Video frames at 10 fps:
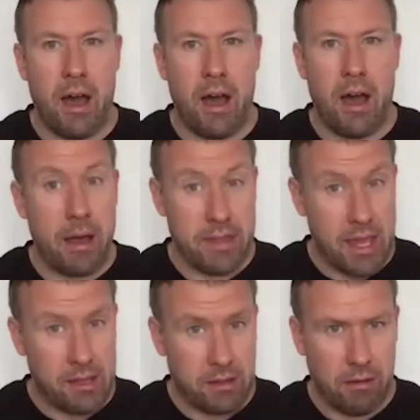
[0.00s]
I
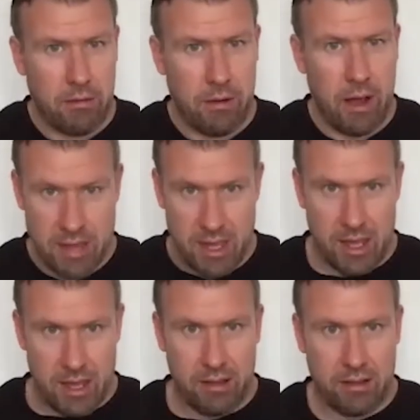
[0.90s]
think so. I think
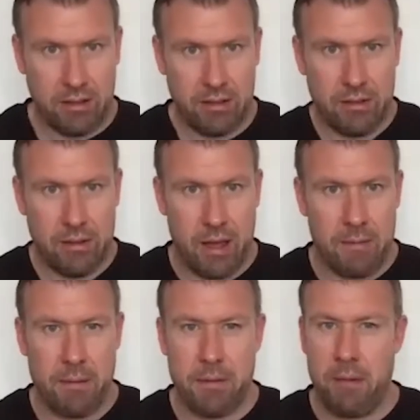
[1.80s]
it is.
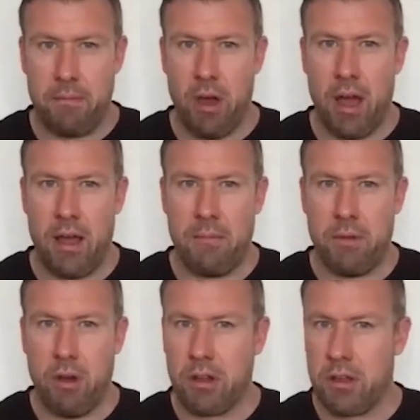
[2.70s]
I'm
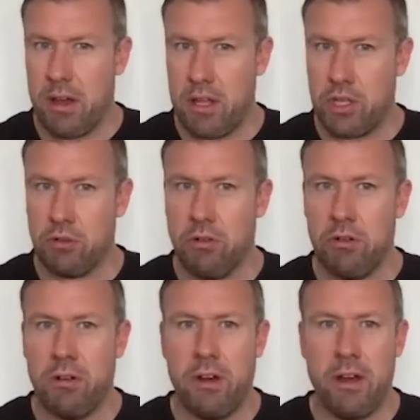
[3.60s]
not entirely
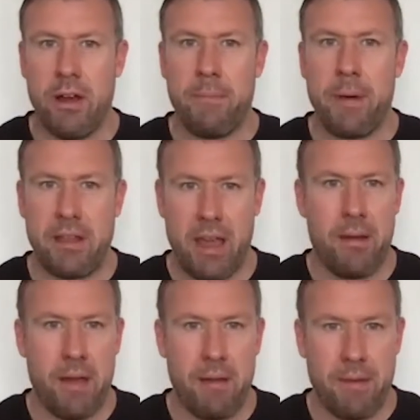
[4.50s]
sure, but yeah,
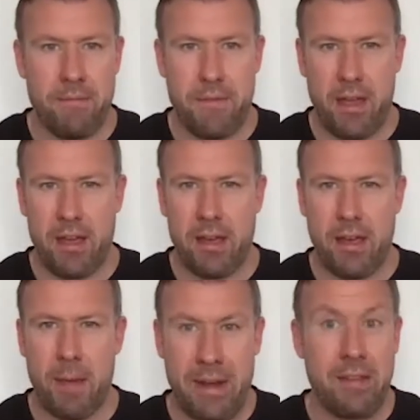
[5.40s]

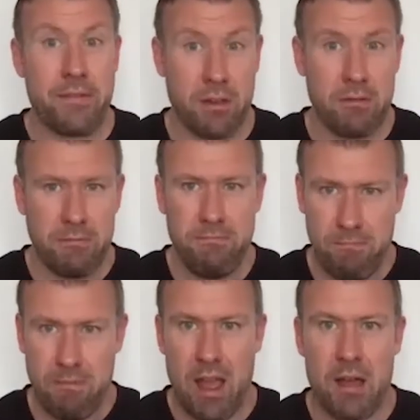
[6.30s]
I believe so.
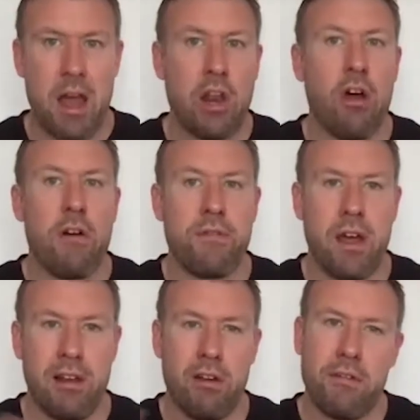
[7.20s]
Right. A lot of
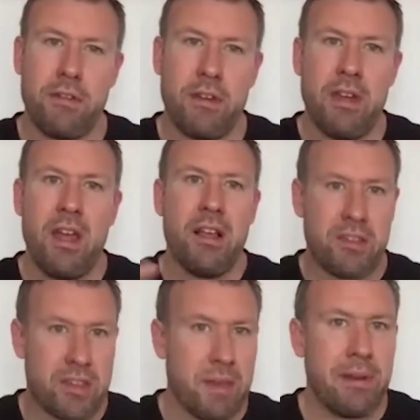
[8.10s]
the
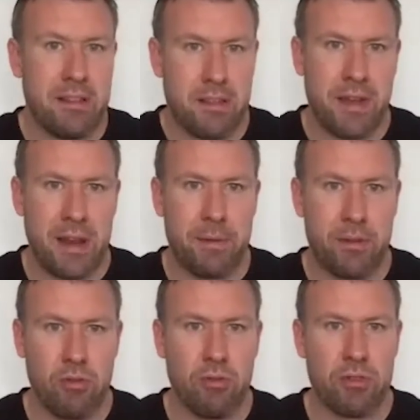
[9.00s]
similar developer
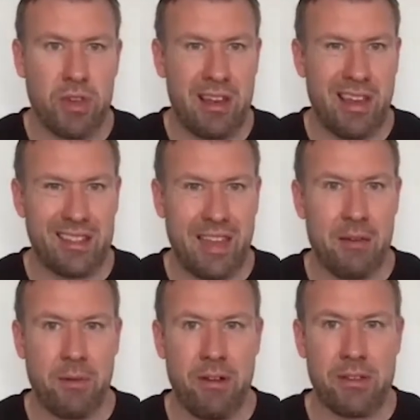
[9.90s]
tools are like
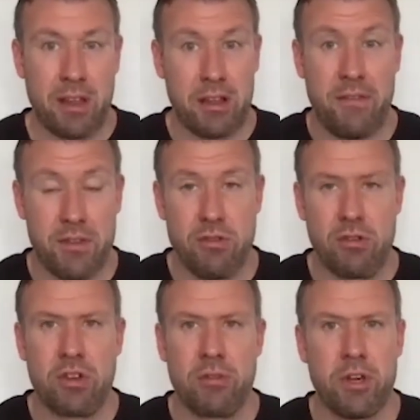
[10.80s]
that, where it's like, if it's
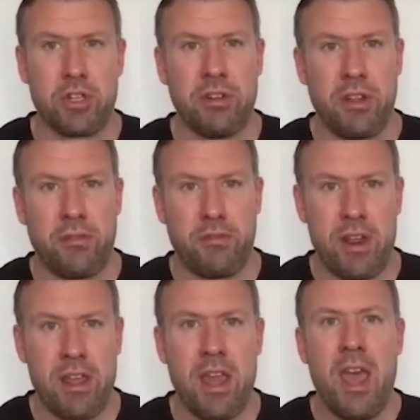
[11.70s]
non-commercial, it's
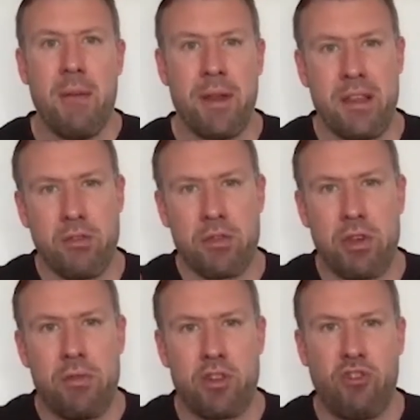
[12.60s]
free, but there's also
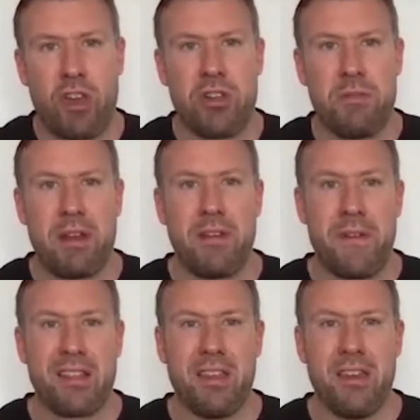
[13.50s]
restriction about the
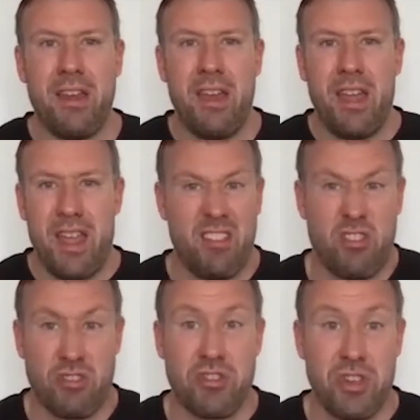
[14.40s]
fact that it's
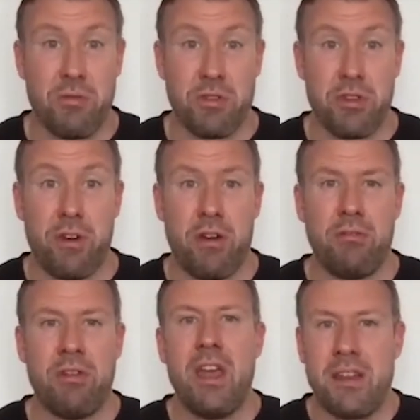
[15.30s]
just you on your
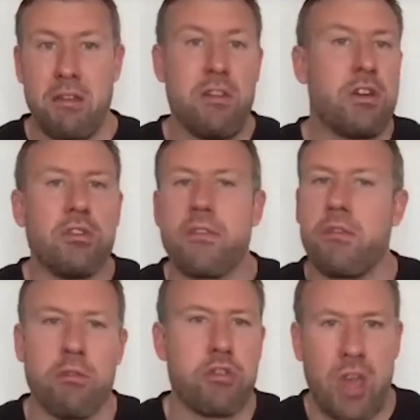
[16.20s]
own. Now you could
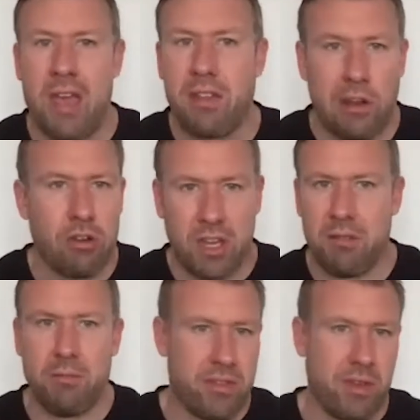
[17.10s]
share the
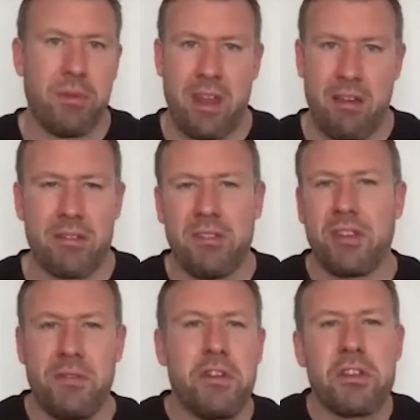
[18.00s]
login with someone else and
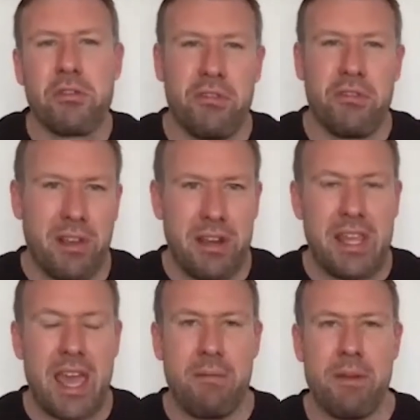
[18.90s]
stuff. You could sort of slightly
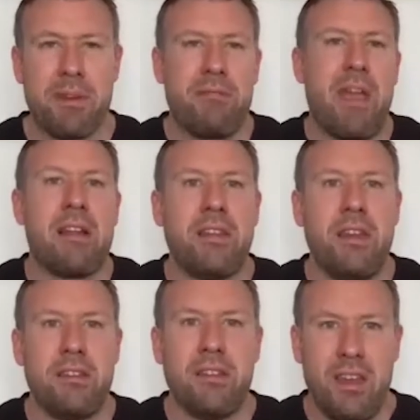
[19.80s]
game it, but the
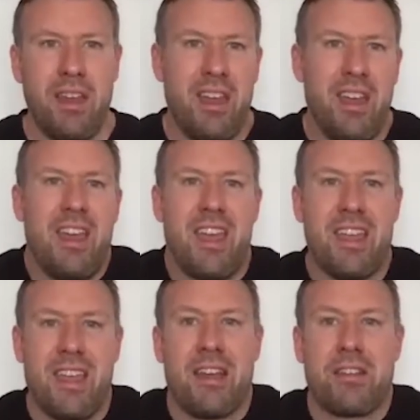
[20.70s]

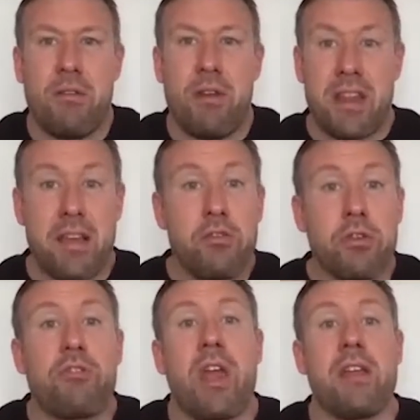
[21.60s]
reality, so, and that's your
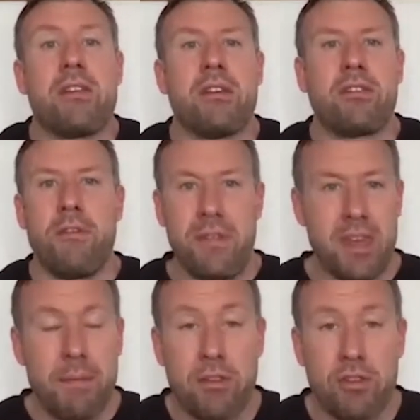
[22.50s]
creator. So if you
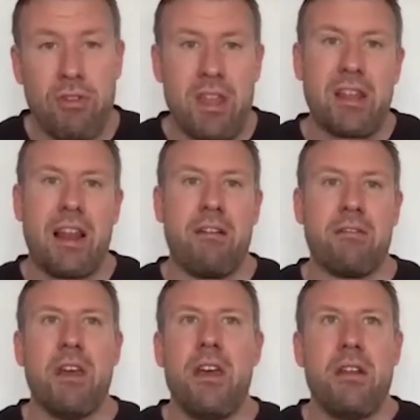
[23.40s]
think about ScreenCloud,
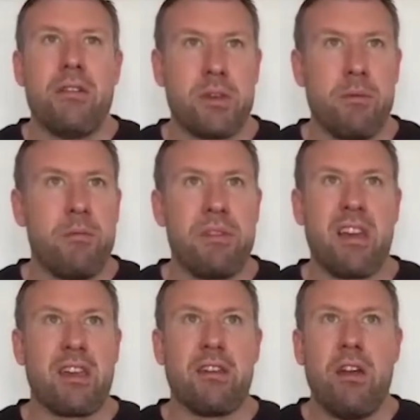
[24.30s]
someone with
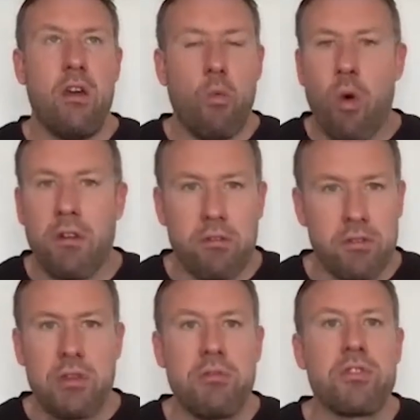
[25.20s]
like one or
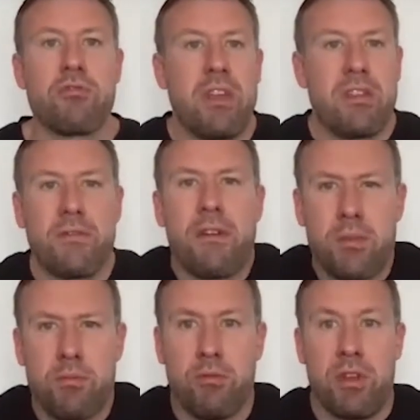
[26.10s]
two screens, a very
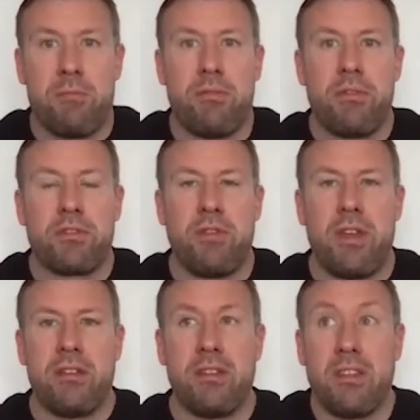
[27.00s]
small number of
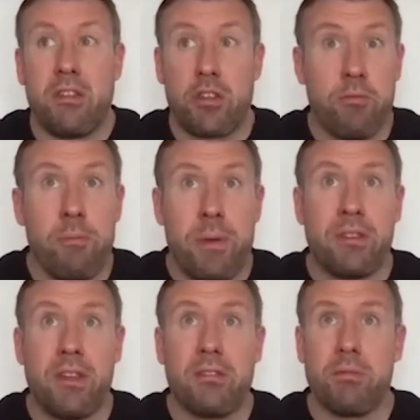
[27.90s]
screens. It's either a small
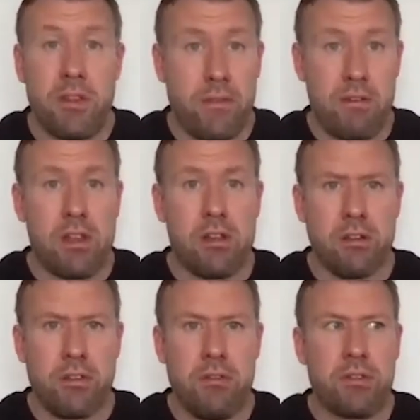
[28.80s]
business where they've only
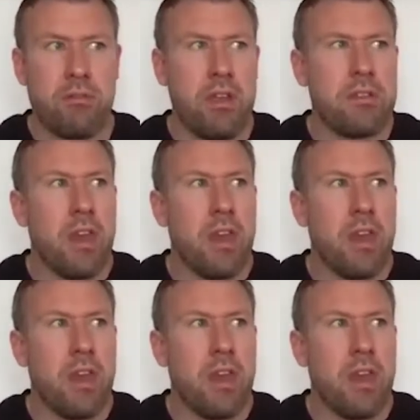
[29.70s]
got two screens,